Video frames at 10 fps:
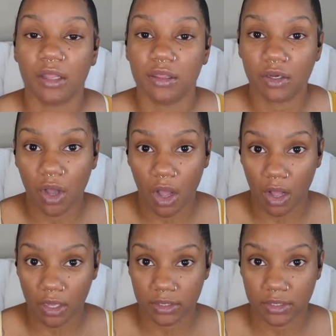The
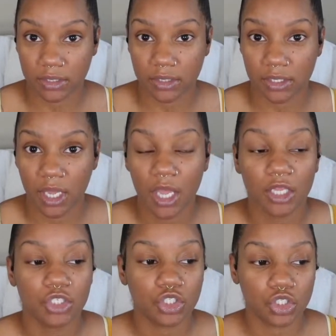cost.
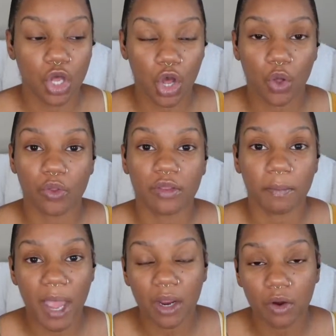So the
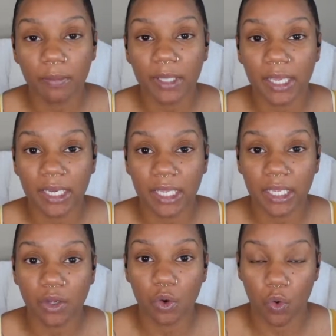
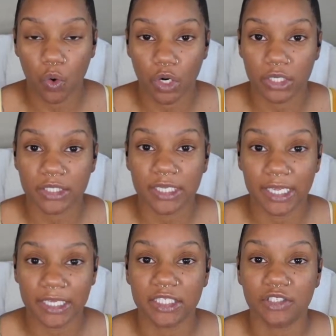microblading course
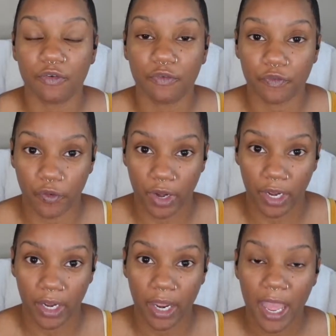is free.
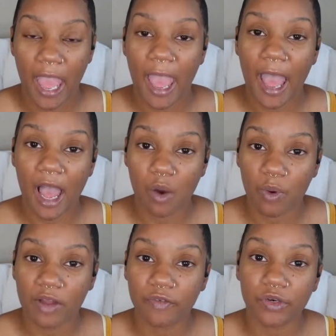
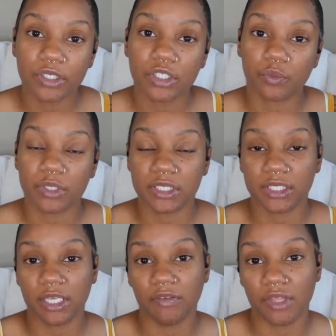However, to
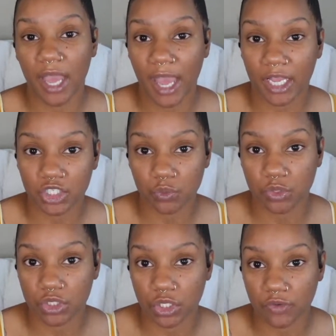receive the actual
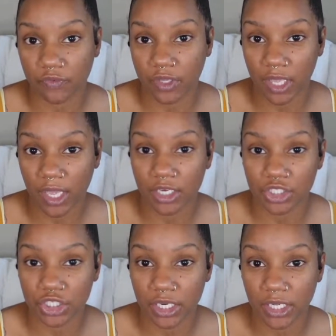
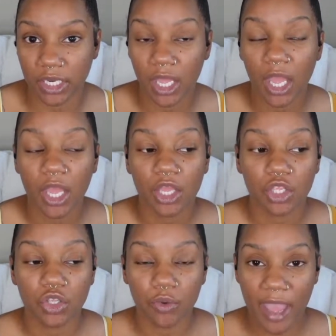certification,
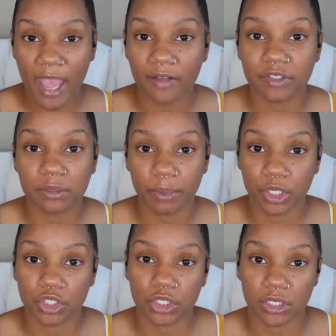you have to
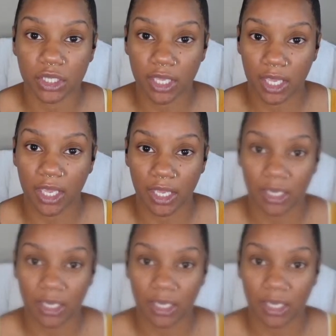purchase the kit.